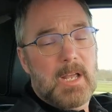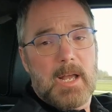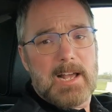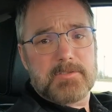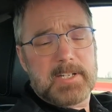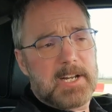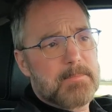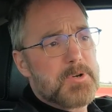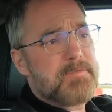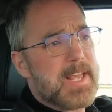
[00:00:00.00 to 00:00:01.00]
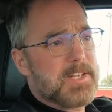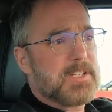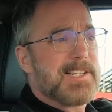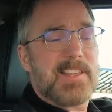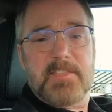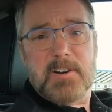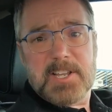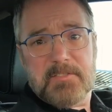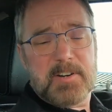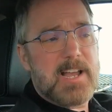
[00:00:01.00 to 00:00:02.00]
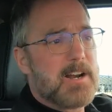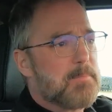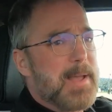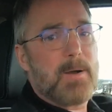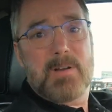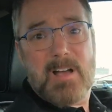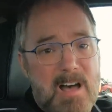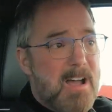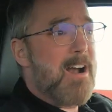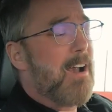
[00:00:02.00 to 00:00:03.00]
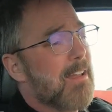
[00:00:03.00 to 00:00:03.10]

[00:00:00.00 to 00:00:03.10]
That's really going to move this, because it's a 3,300 pound car.